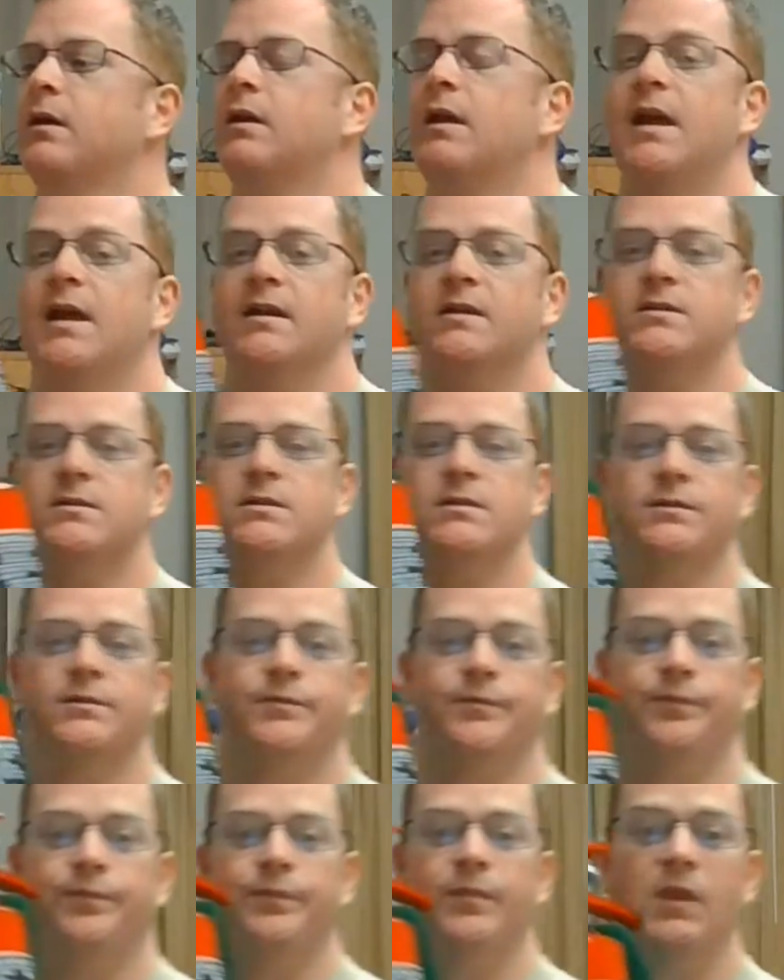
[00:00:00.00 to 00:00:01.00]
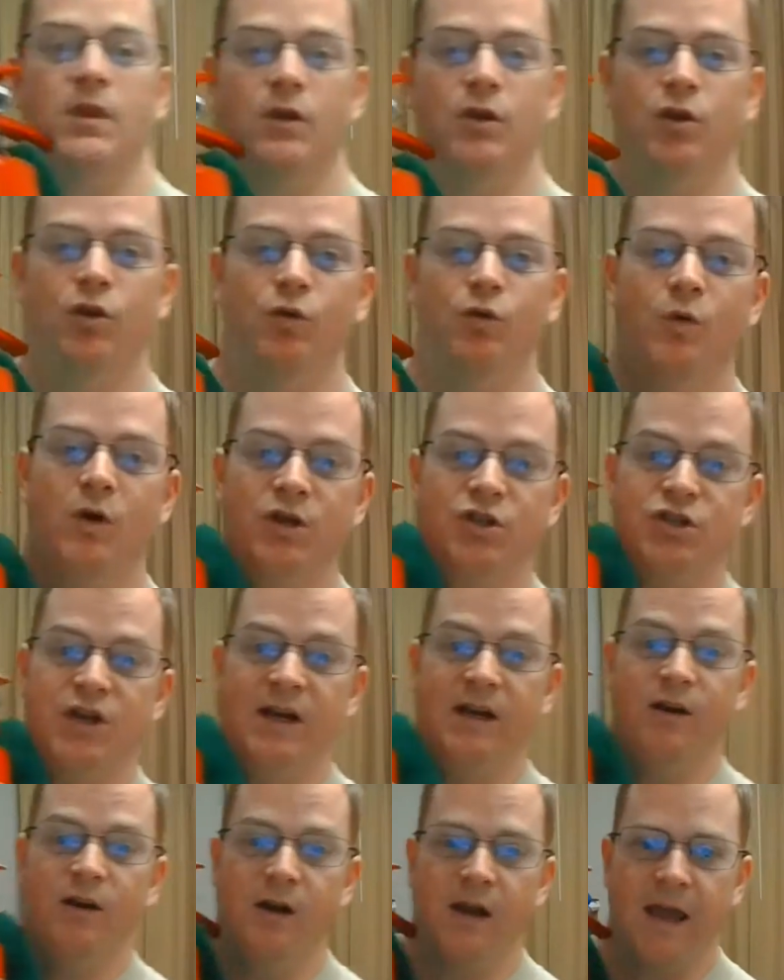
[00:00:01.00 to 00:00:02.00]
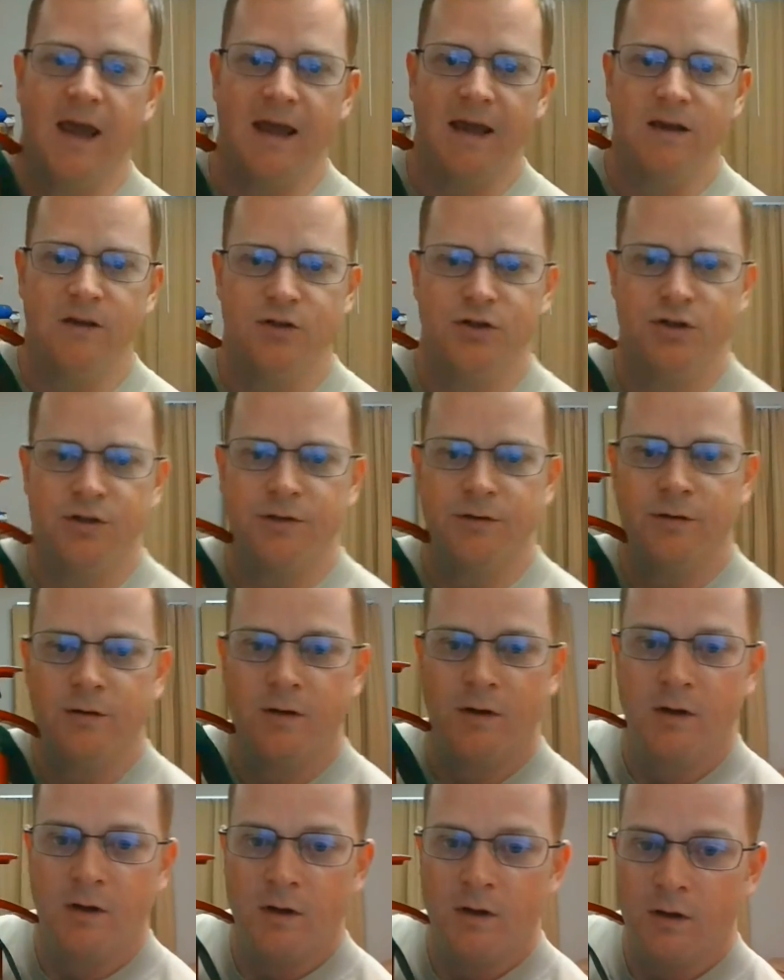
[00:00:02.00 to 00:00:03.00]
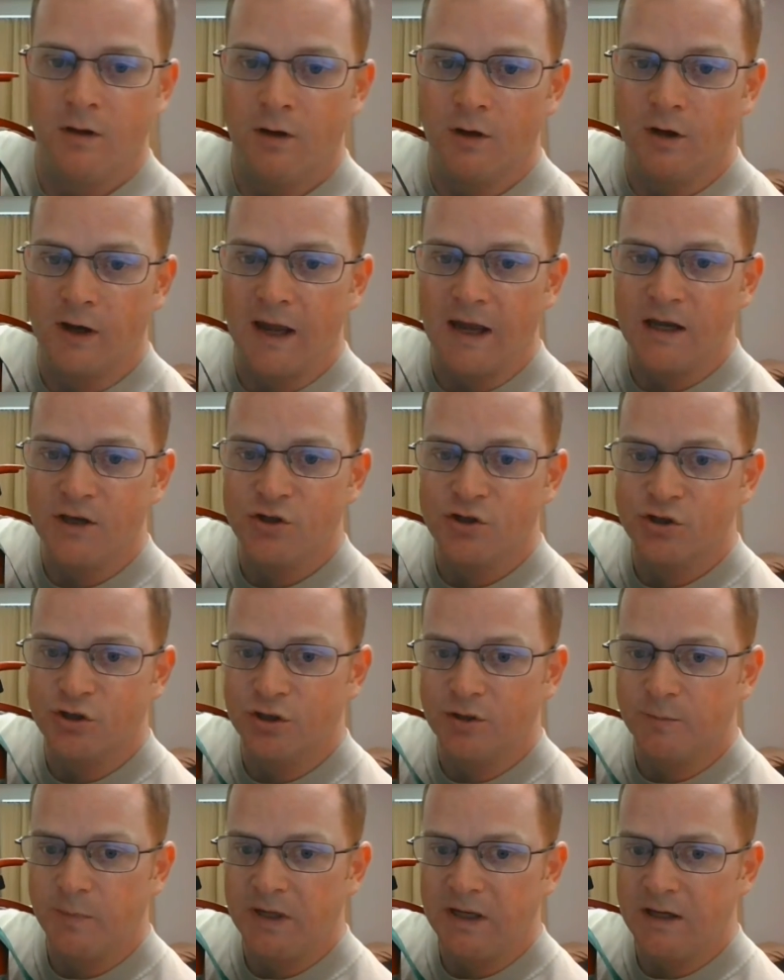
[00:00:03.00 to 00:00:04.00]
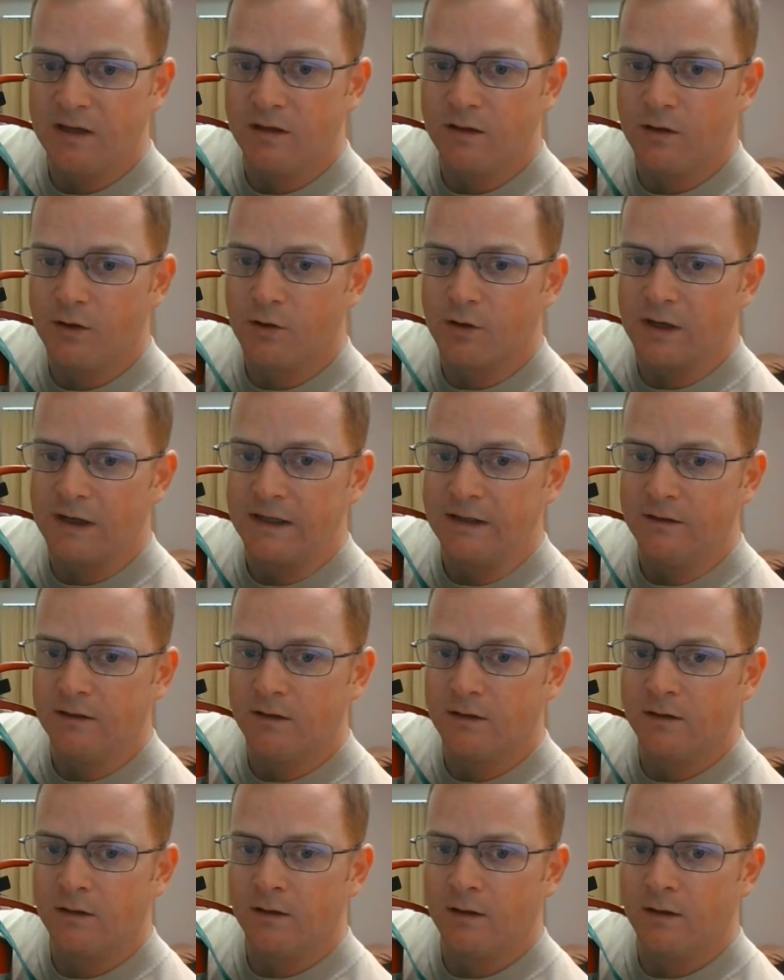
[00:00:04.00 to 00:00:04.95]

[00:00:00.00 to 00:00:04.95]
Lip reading: Next, you want to check your gauge. Your gauge should be in the green.